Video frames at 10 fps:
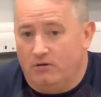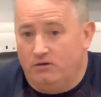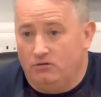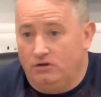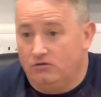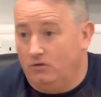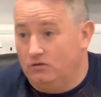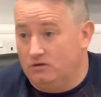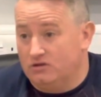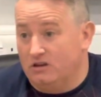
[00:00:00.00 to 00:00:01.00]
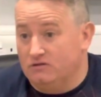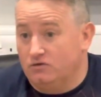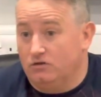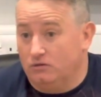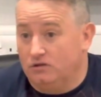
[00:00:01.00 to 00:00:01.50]
the only crowd and ourselves the
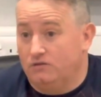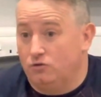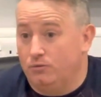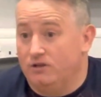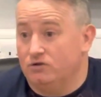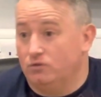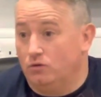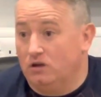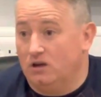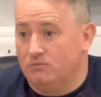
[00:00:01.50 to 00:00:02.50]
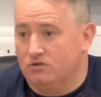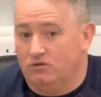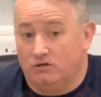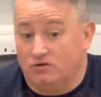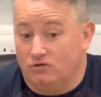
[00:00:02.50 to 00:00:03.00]
only crowd in 2 points out of one game, so
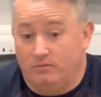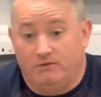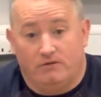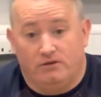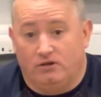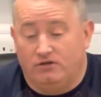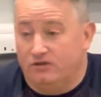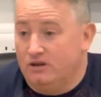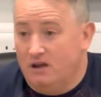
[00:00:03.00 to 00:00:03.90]
look, it's going to be very tight.